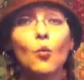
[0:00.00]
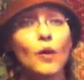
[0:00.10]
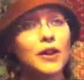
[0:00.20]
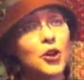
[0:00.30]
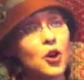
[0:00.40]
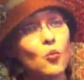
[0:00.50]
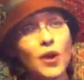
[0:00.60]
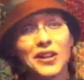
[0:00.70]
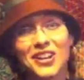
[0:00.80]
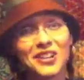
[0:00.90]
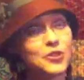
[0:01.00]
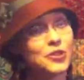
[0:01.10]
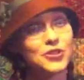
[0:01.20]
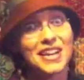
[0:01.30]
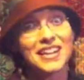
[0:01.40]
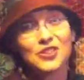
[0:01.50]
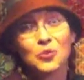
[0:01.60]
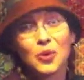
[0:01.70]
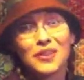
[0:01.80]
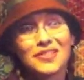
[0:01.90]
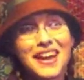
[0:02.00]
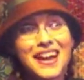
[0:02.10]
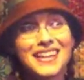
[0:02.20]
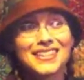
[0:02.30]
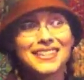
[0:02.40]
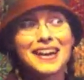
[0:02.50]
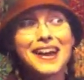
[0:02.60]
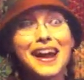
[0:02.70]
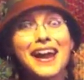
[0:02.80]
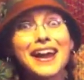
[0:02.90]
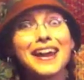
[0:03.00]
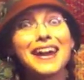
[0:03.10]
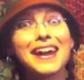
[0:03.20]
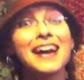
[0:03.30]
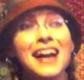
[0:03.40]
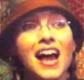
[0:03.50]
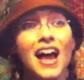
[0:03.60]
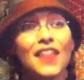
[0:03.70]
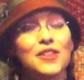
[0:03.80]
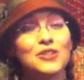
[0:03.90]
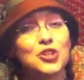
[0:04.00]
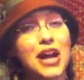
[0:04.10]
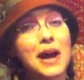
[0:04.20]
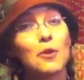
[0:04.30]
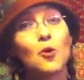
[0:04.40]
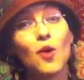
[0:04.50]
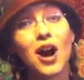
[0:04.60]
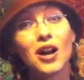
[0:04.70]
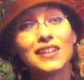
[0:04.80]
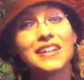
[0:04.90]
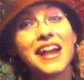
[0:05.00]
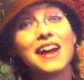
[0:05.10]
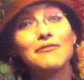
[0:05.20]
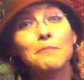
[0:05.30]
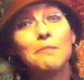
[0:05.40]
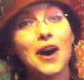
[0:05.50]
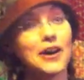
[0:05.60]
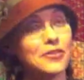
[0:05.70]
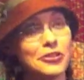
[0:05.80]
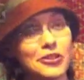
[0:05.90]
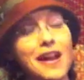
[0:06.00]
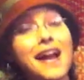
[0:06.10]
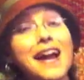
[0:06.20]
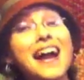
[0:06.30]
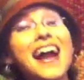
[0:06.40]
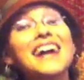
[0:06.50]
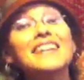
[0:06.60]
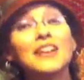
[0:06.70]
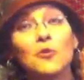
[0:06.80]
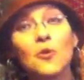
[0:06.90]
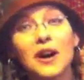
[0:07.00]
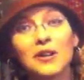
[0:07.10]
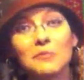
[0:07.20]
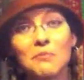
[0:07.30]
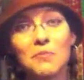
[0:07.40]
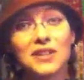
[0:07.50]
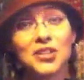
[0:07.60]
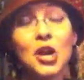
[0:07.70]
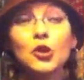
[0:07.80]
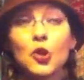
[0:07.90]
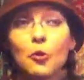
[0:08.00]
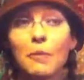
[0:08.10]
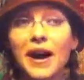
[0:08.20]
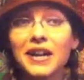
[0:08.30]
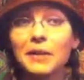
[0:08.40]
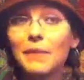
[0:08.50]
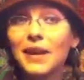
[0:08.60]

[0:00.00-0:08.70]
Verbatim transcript: When no one understands a word they say, the Jabberwock never bothered anyone, but nobody